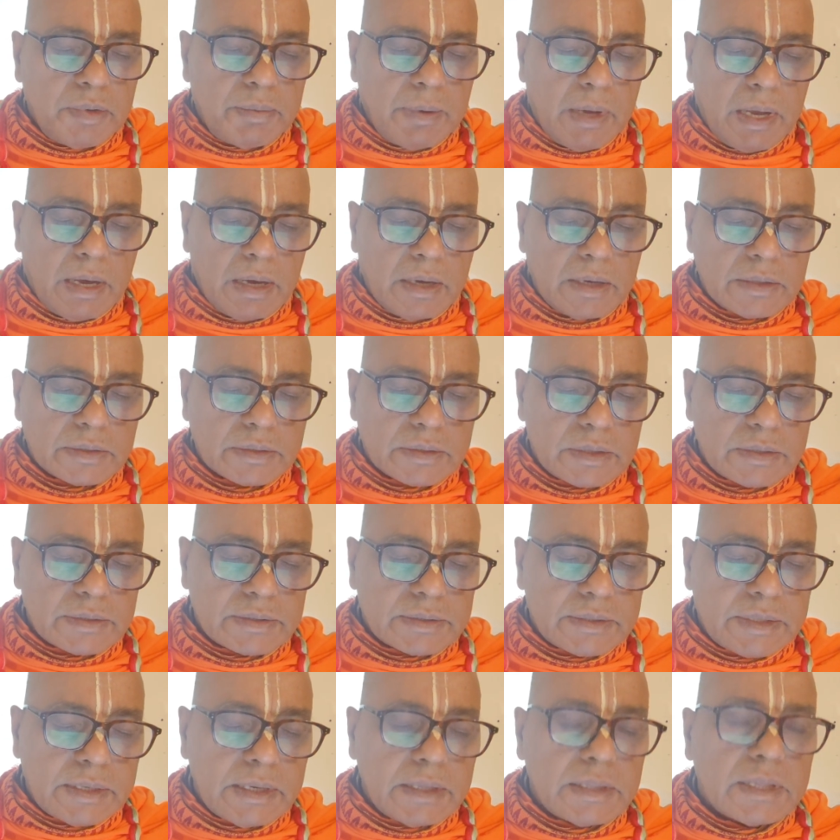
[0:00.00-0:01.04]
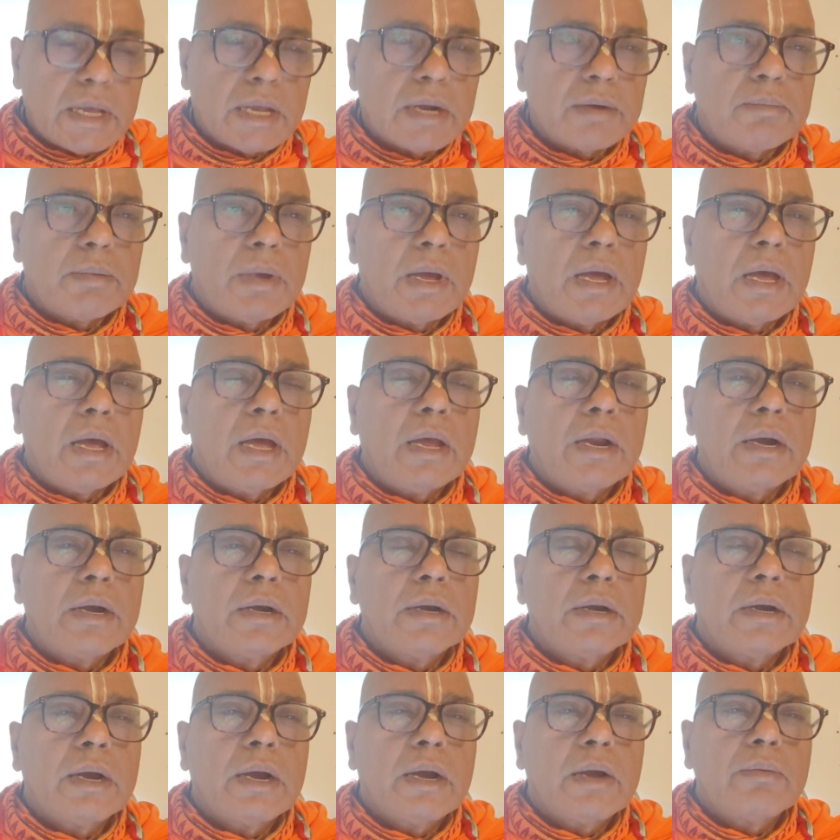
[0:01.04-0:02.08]
Vibhagavasa Stri
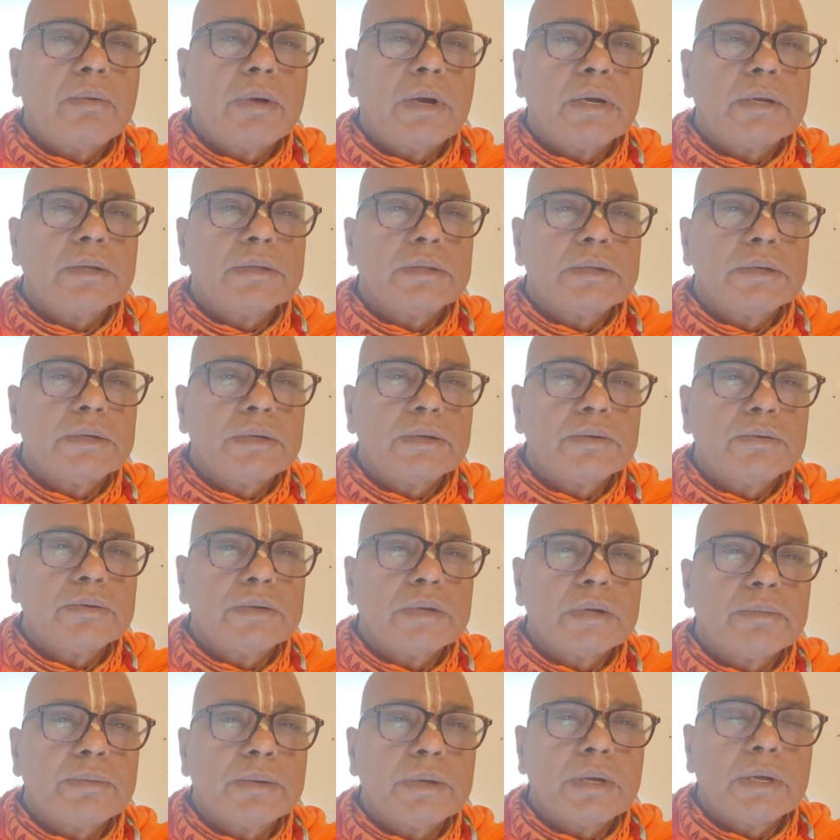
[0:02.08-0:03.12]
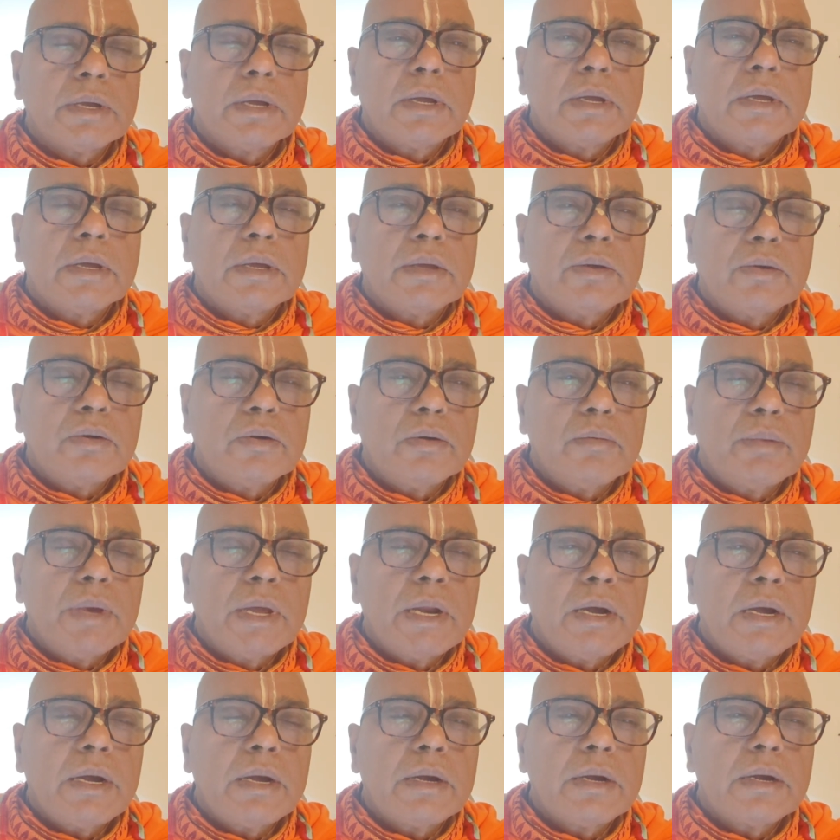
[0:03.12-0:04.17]
Dharman, and what is the duty of a
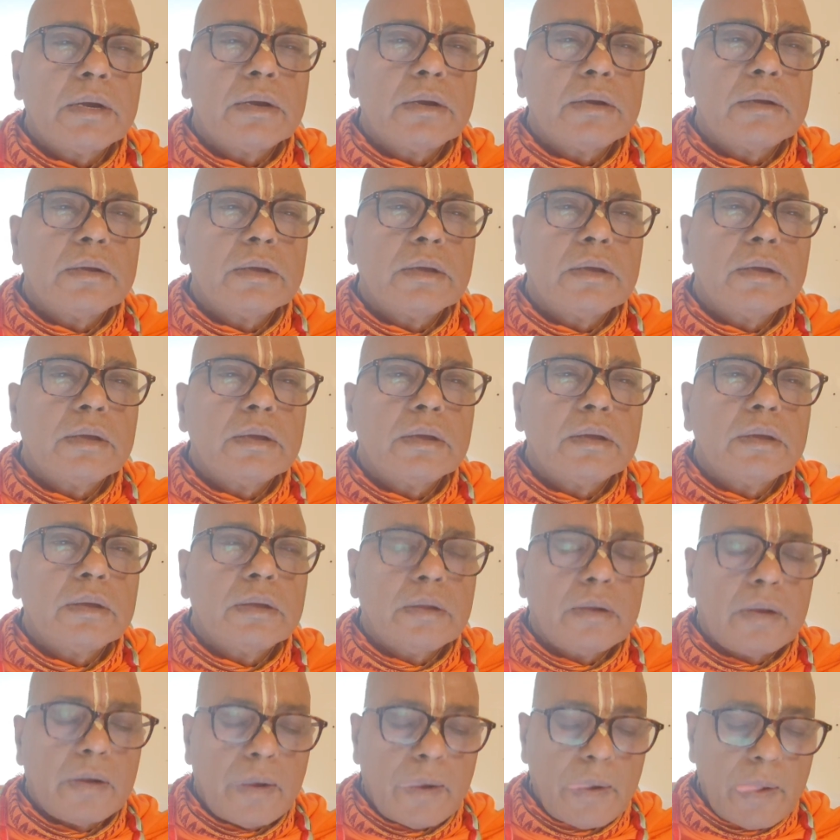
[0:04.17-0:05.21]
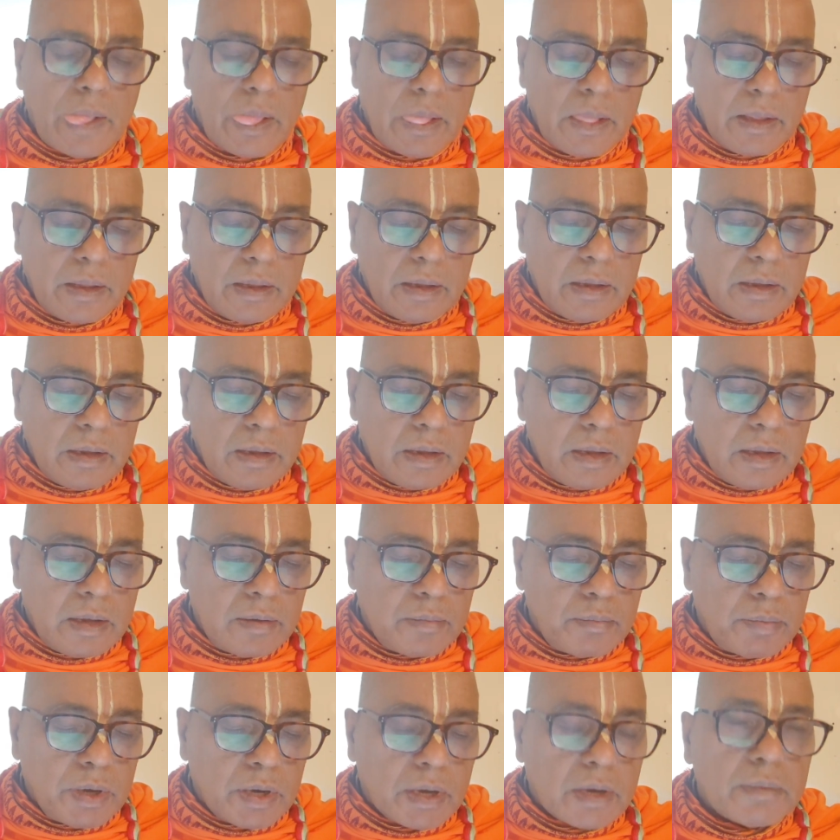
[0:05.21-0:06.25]
woman? And
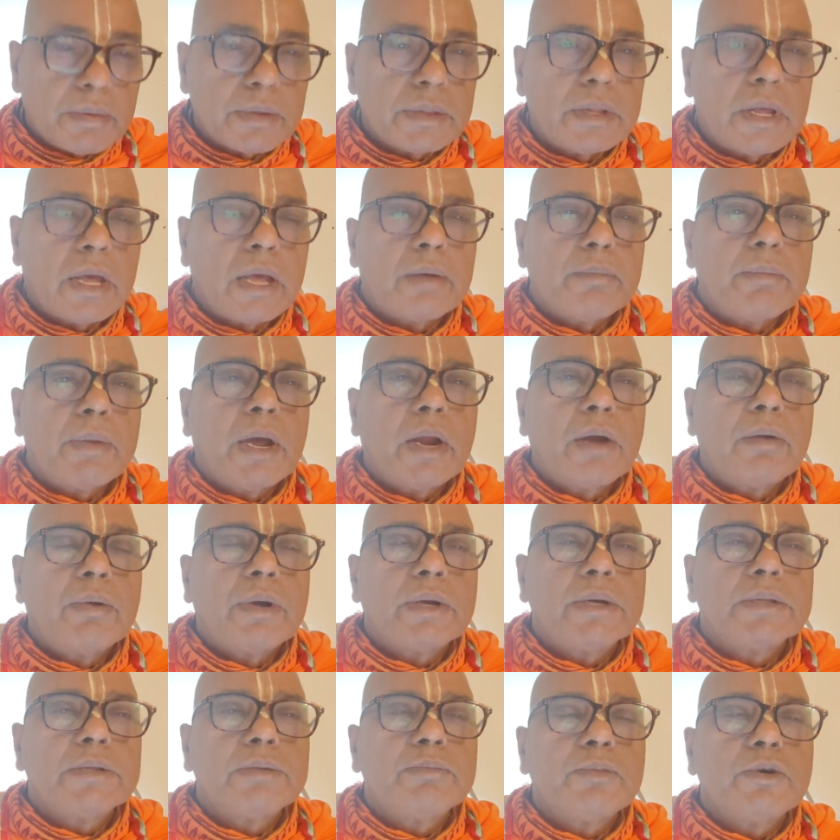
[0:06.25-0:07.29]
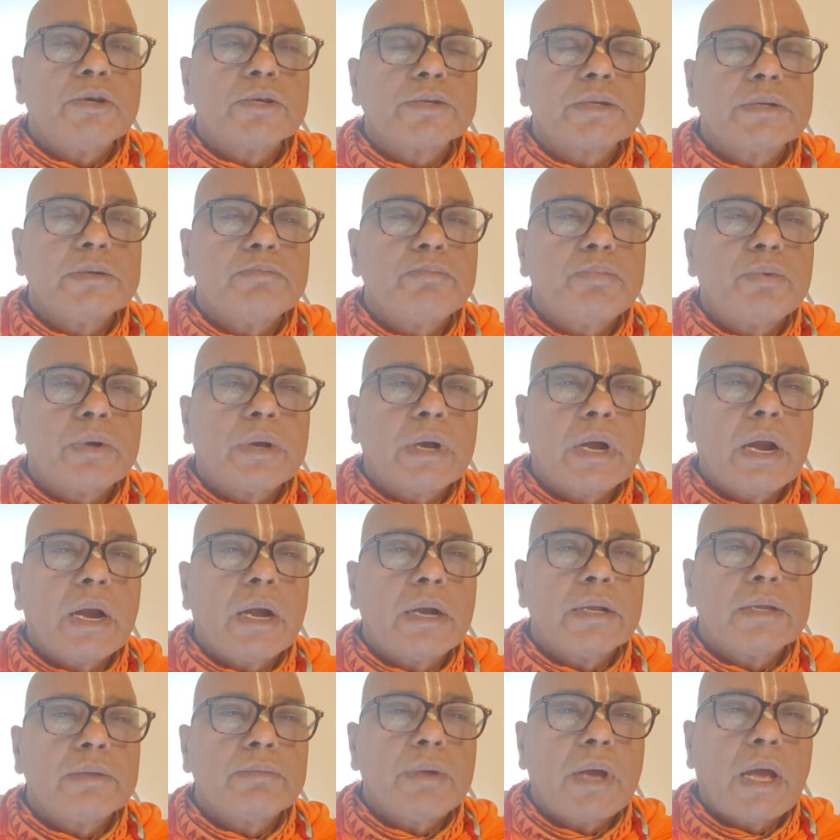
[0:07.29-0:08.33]
Bhagavad Dharman, what is the most
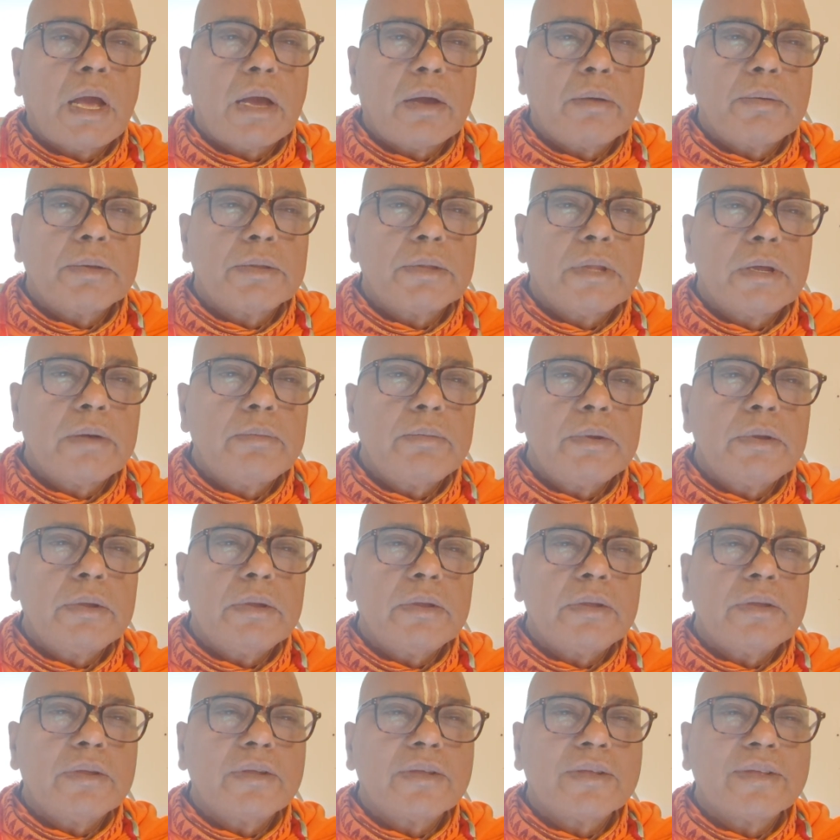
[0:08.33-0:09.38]
important is Bhagavad Dharma.